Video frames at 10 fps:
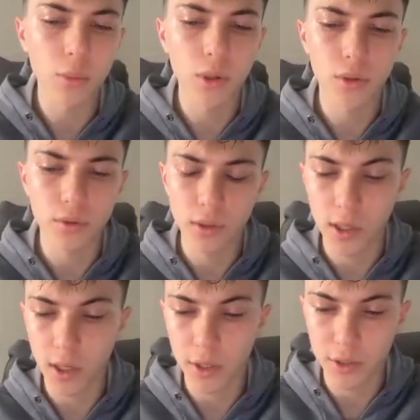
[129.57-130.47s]
on the
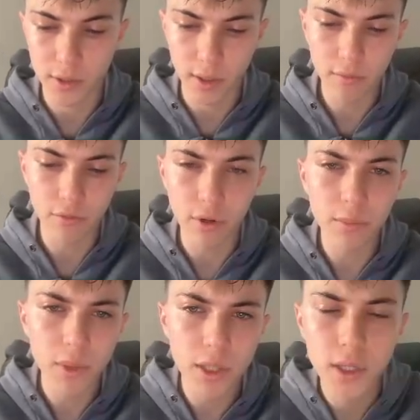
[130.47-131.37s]
higher time
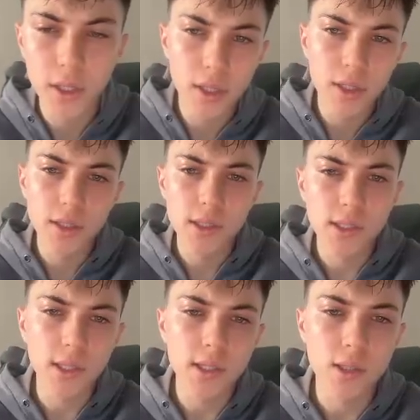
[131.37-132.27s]
frame,
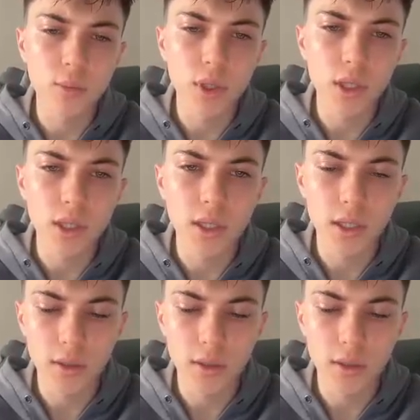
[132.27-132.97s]
since we